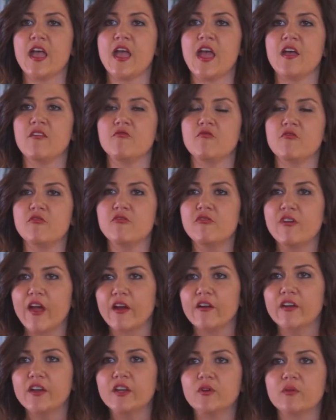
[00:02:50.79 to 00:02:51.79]
And
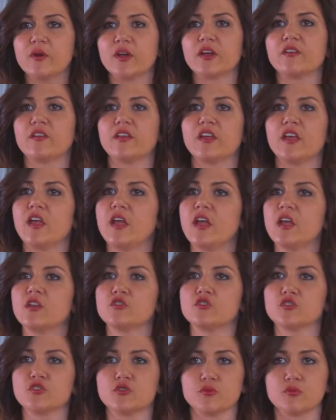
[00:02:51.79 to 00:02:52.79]
very quickly,
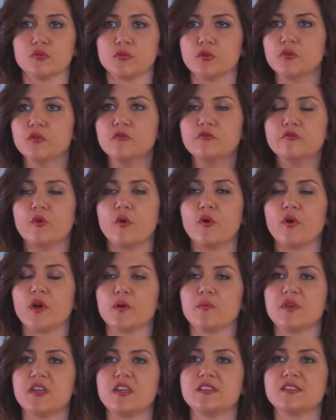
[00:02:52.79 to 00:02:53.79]
in true
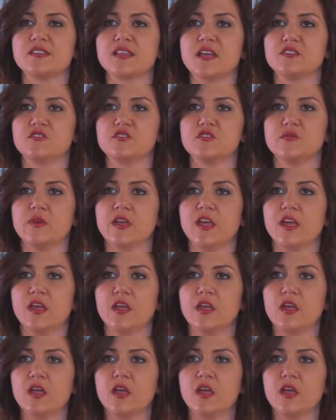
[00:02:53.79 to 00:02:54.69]
form, he said to me,